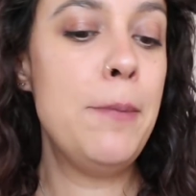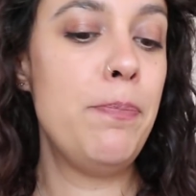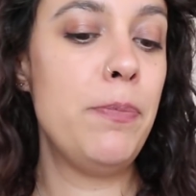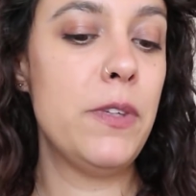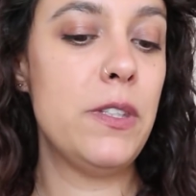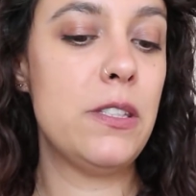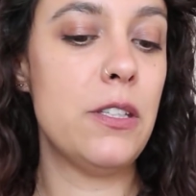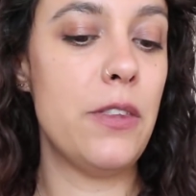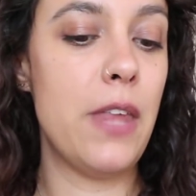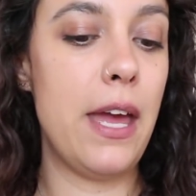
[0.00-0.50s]

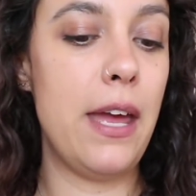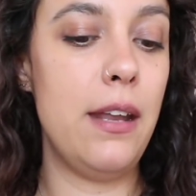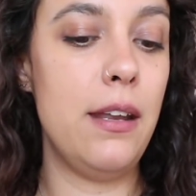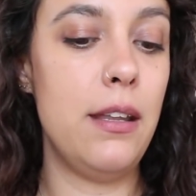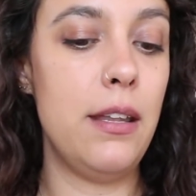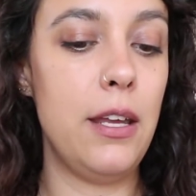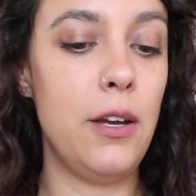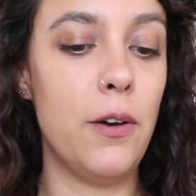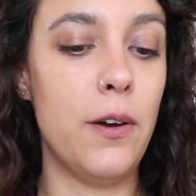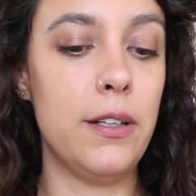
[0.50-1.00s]
So
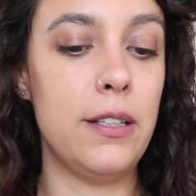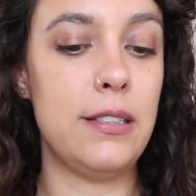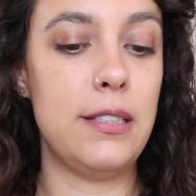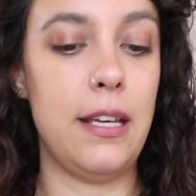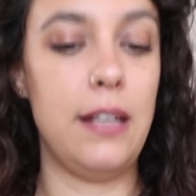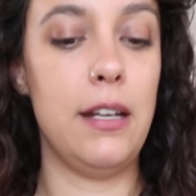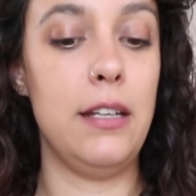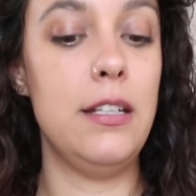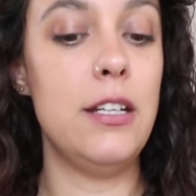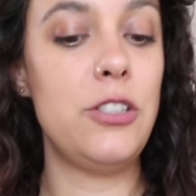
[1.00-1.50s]
then they go on to
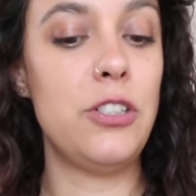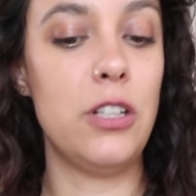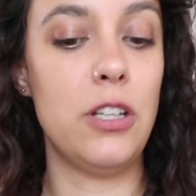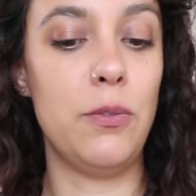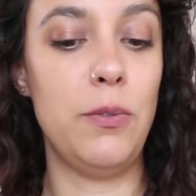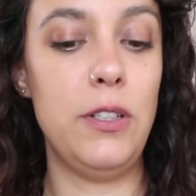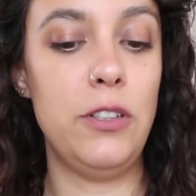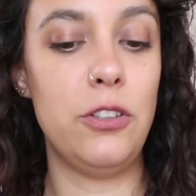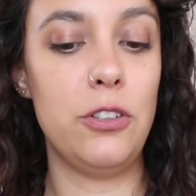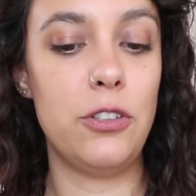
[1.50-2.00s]
say, in addition,
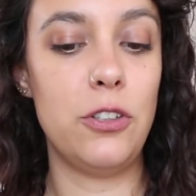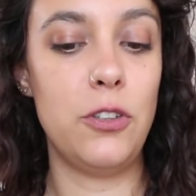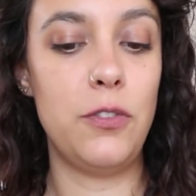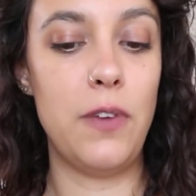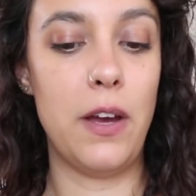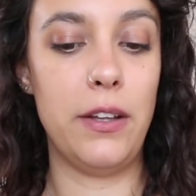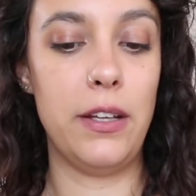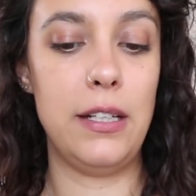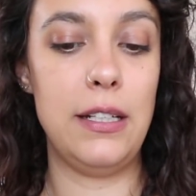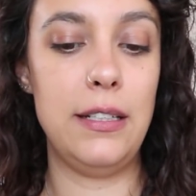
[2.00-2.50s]
the researchers
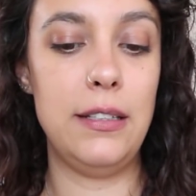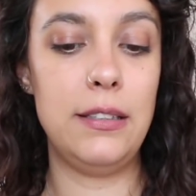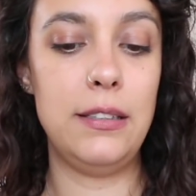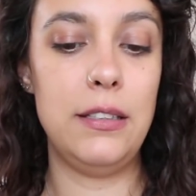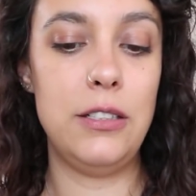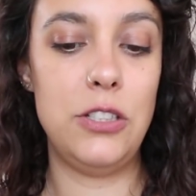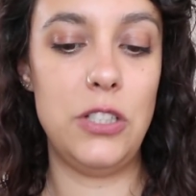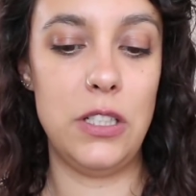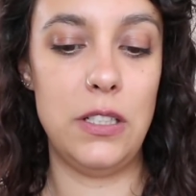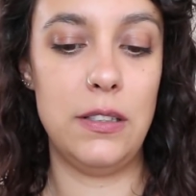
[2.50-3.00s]
found that
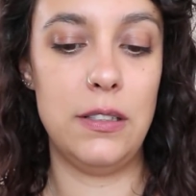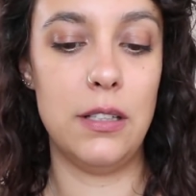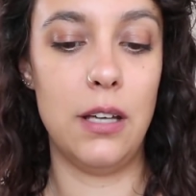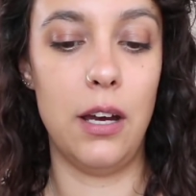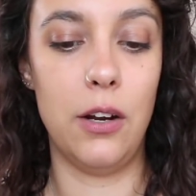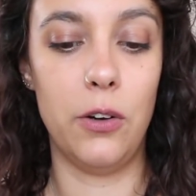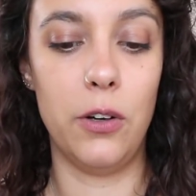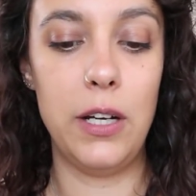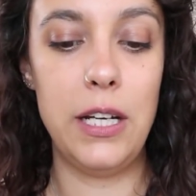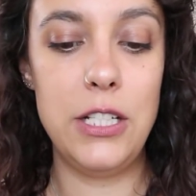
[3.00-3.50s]

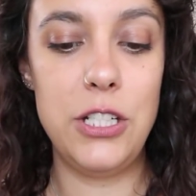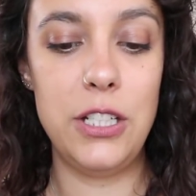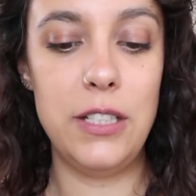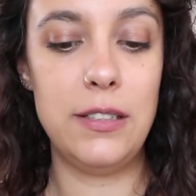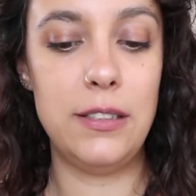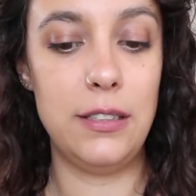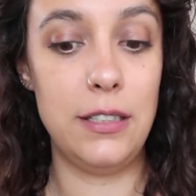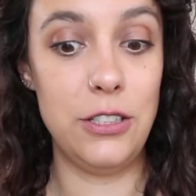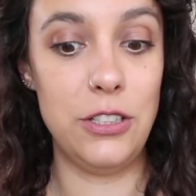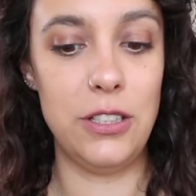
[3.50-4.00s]

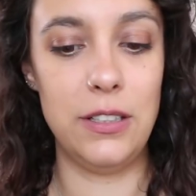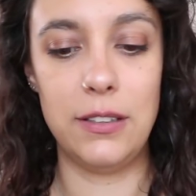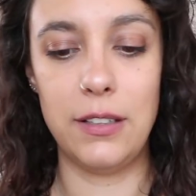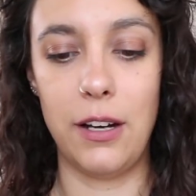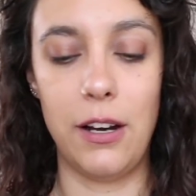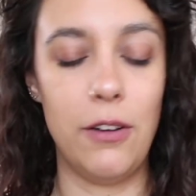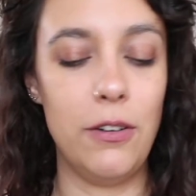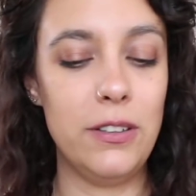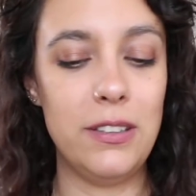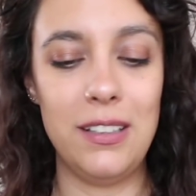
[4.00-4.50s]
EGCG,
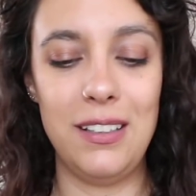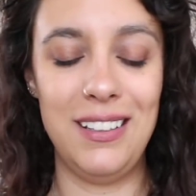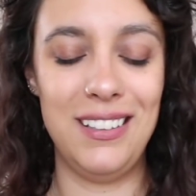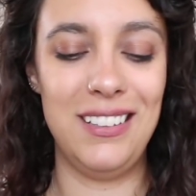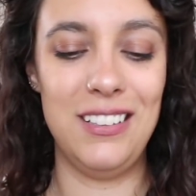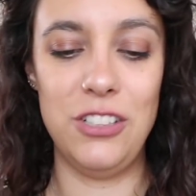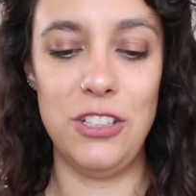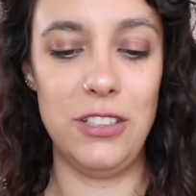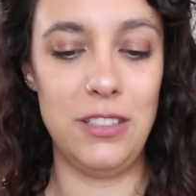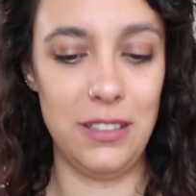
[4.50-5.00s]
sorry, I always say
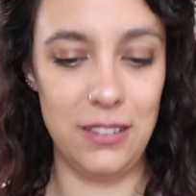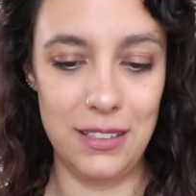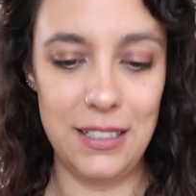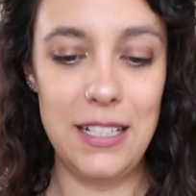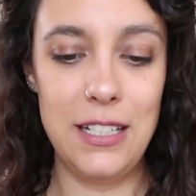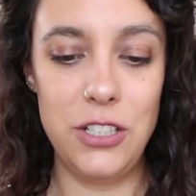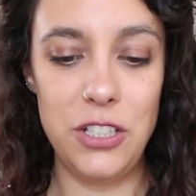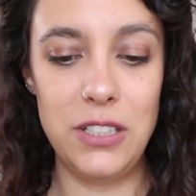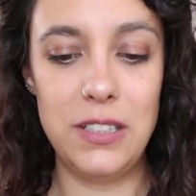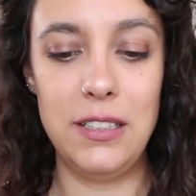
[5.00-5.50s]
ECGC, it's
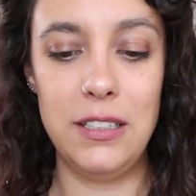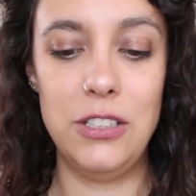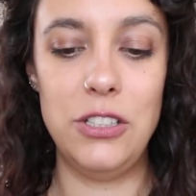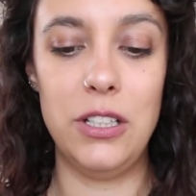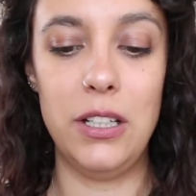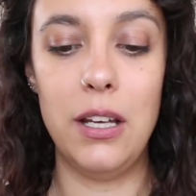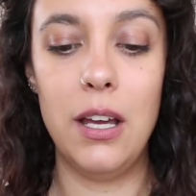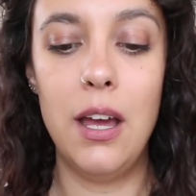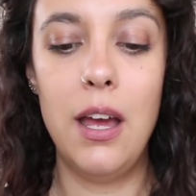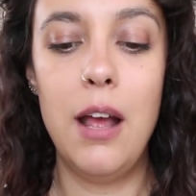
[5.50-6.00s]

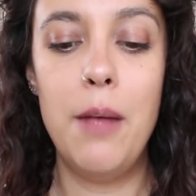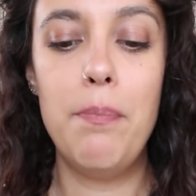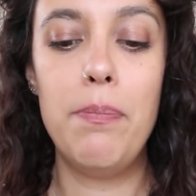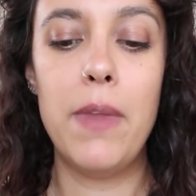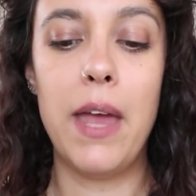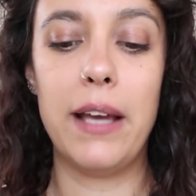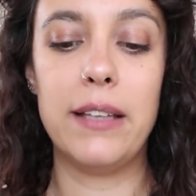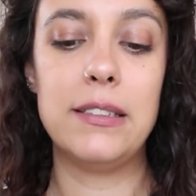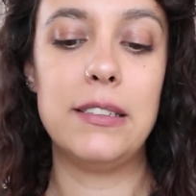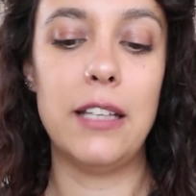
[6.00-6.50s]
EGCG,
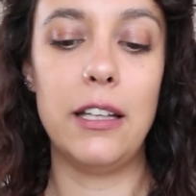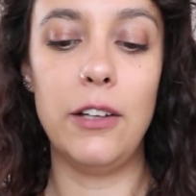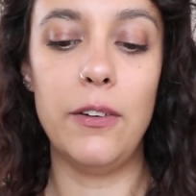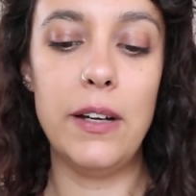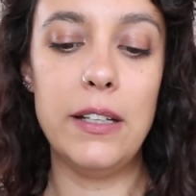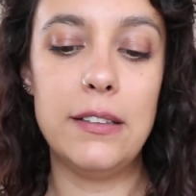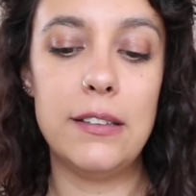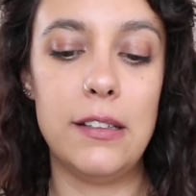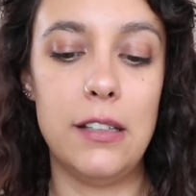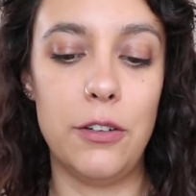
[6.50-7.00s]

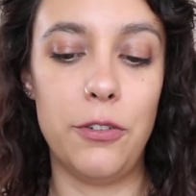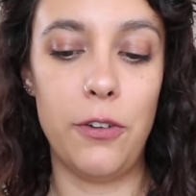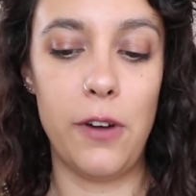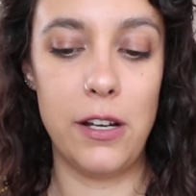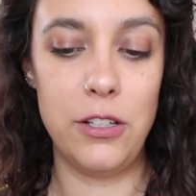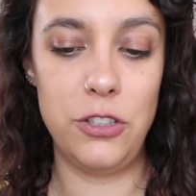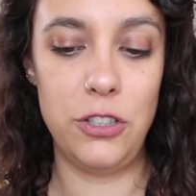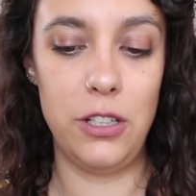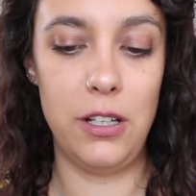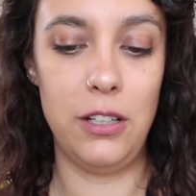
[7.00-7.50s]
accelerates the
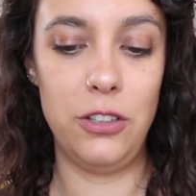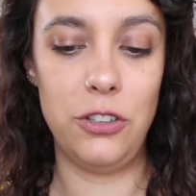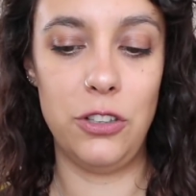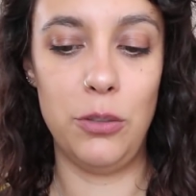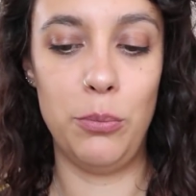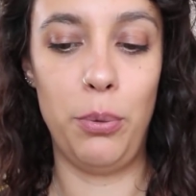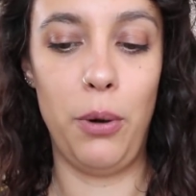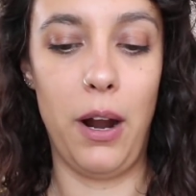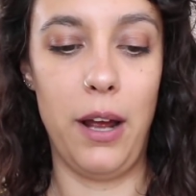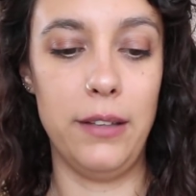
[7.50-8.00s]

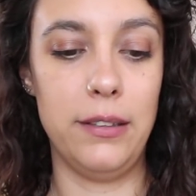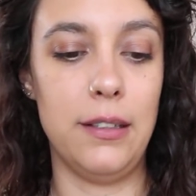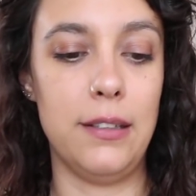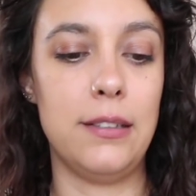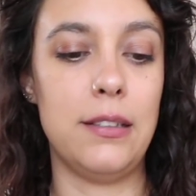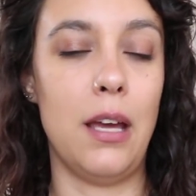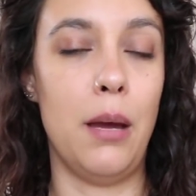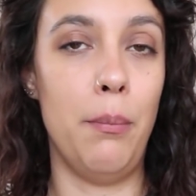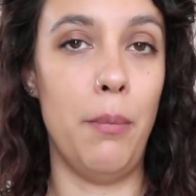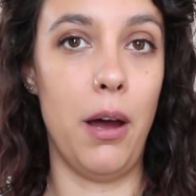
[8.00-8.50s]
differentiation
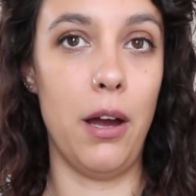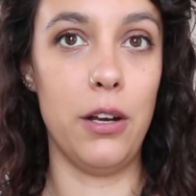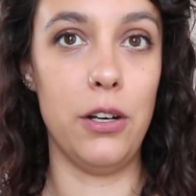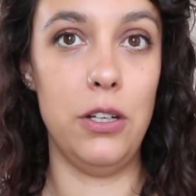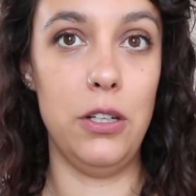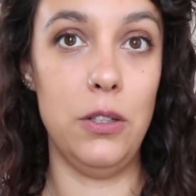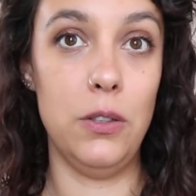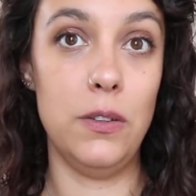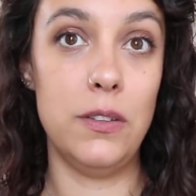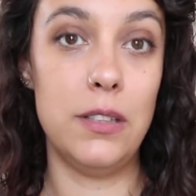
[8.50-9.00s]
process
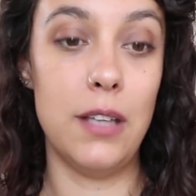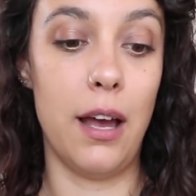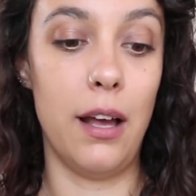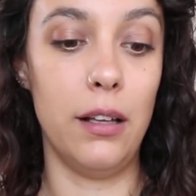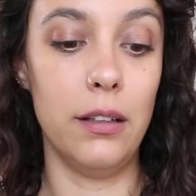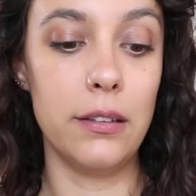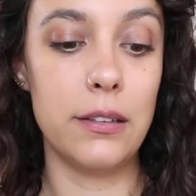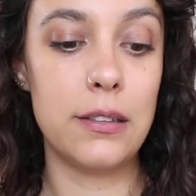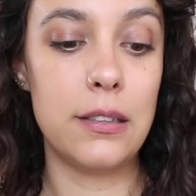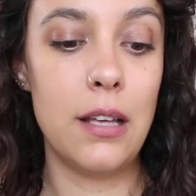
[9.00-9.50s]
among new
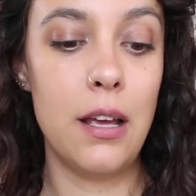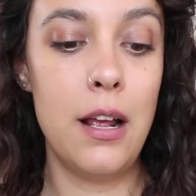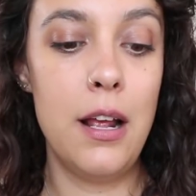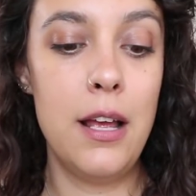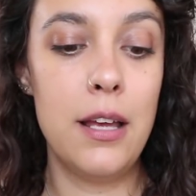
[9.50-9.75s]
cells.